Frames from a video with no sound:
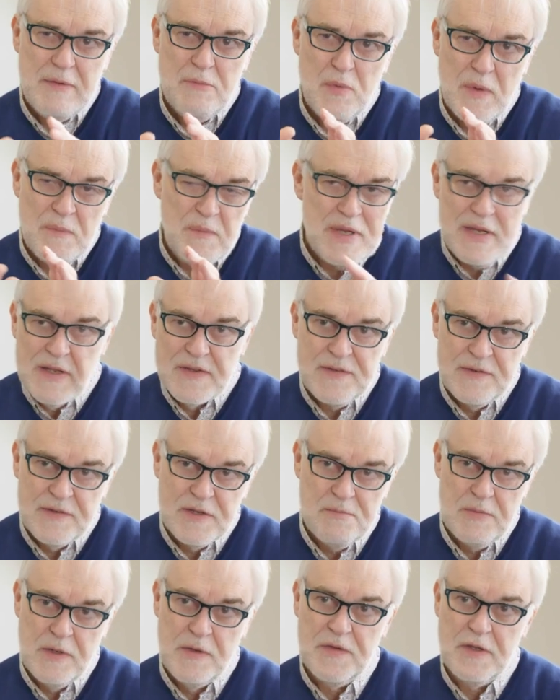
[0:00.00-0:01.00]
When we listen
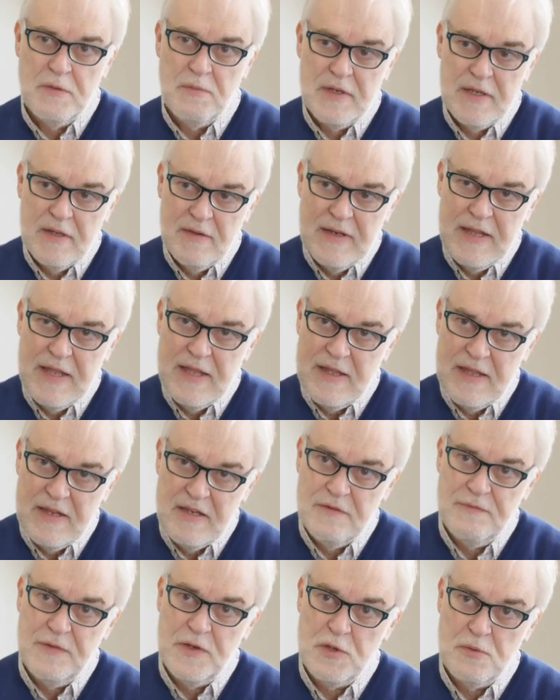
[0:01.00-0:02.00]
to music, we don't hear
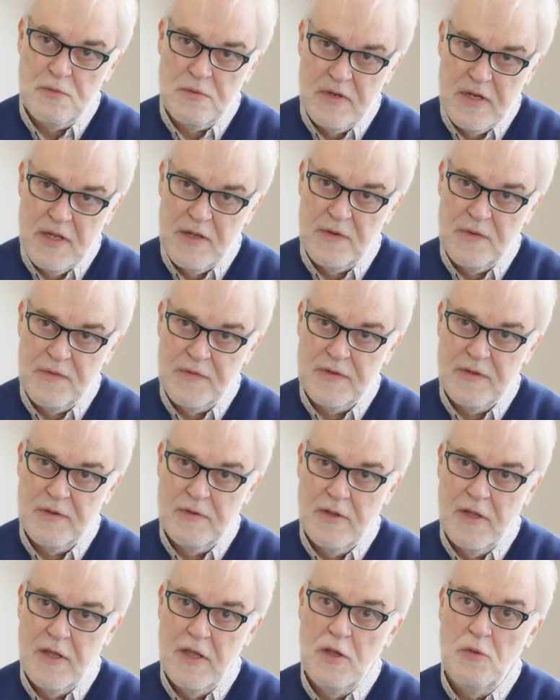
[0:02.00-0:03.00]
individual notes.
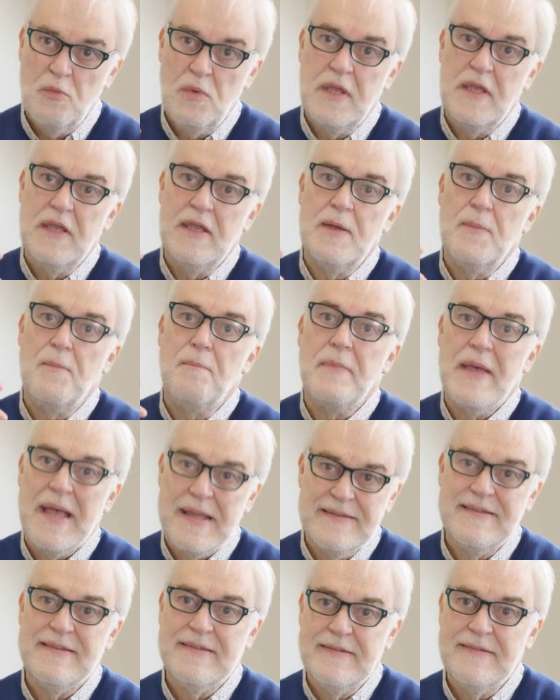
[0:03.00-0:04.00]
We hear
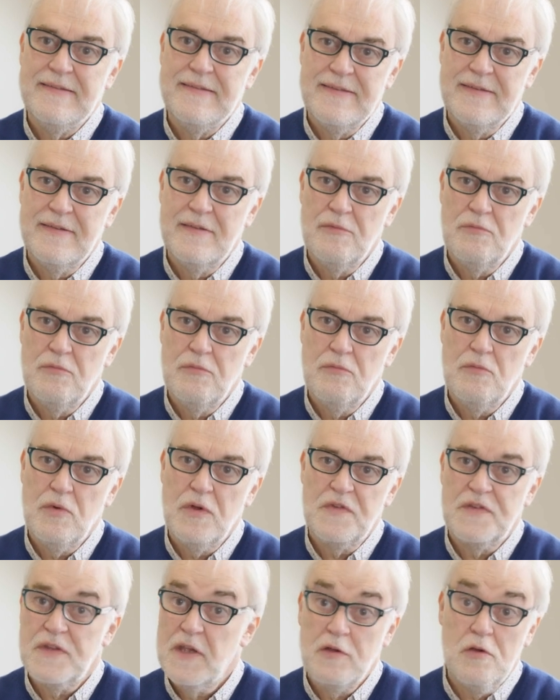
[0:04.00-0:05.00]
patterns,
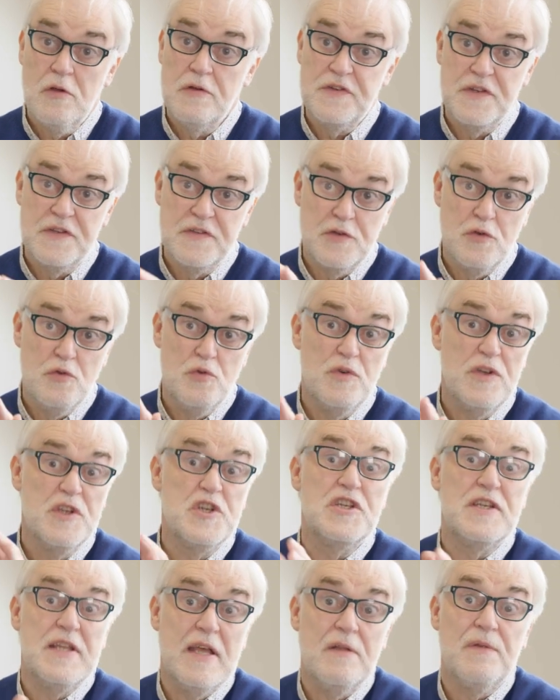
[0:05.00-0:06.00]
what psychologists call
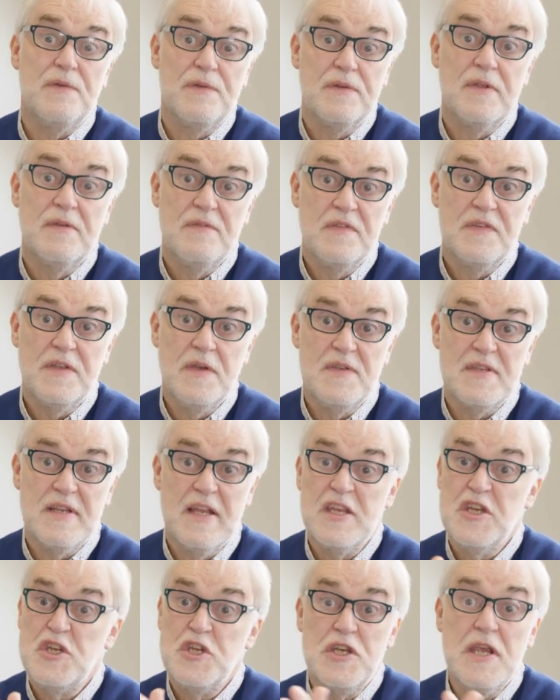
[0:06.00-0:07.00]
gestalts. So it's
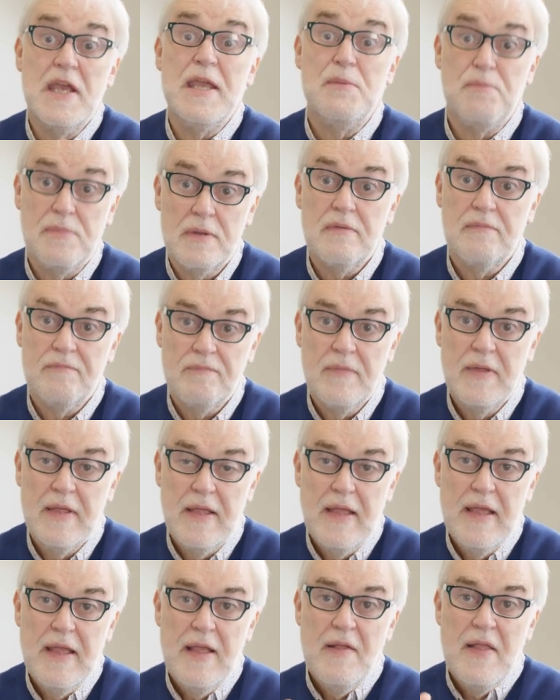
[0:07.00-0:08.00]
like shape.
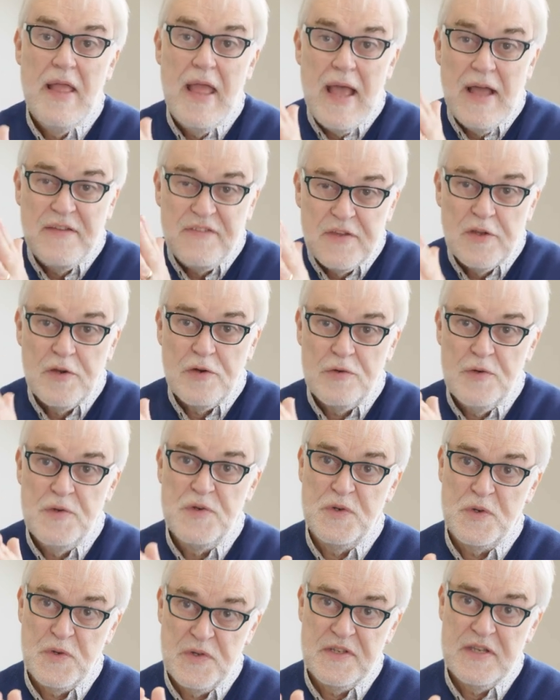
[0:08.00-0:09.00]
And it's a
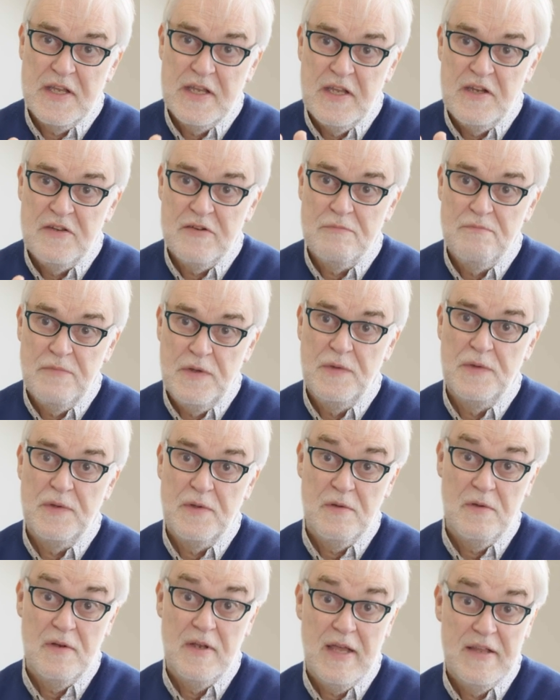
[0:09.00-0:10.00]
crucial stage of
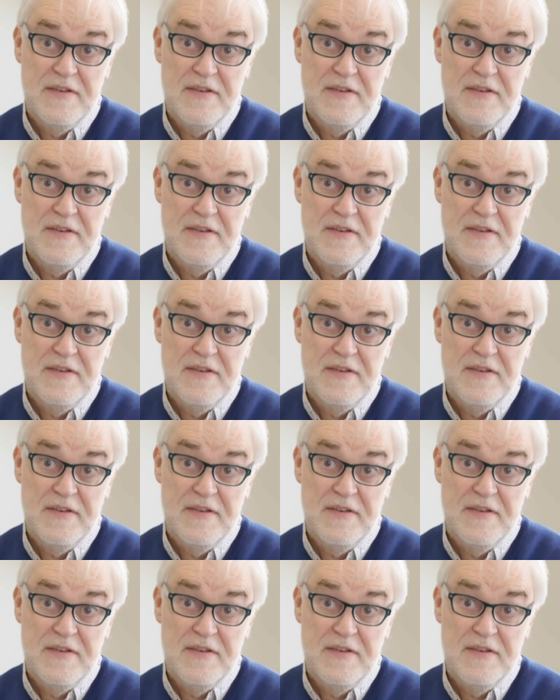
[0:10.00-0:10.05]
musical